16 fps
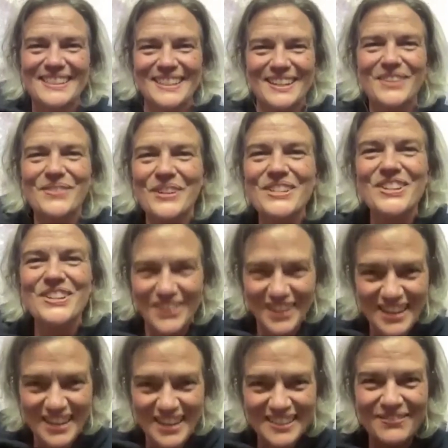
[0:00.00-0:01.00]
is, when you
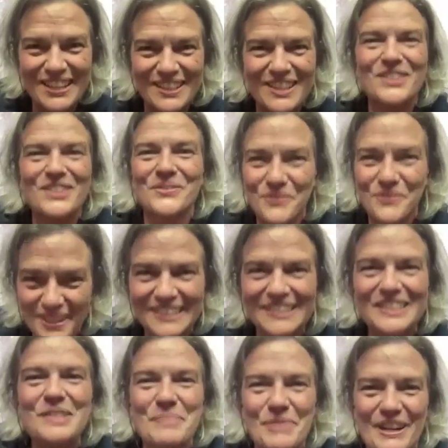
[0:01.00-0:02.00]
create something that you're
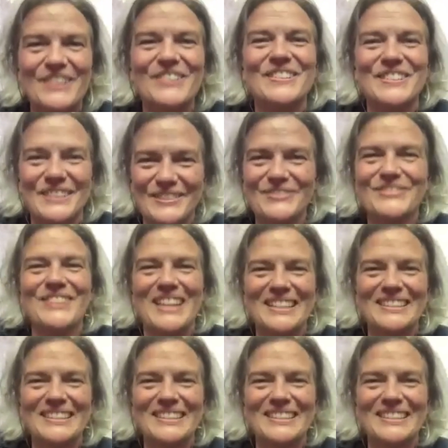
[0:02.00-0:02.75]
really proud of,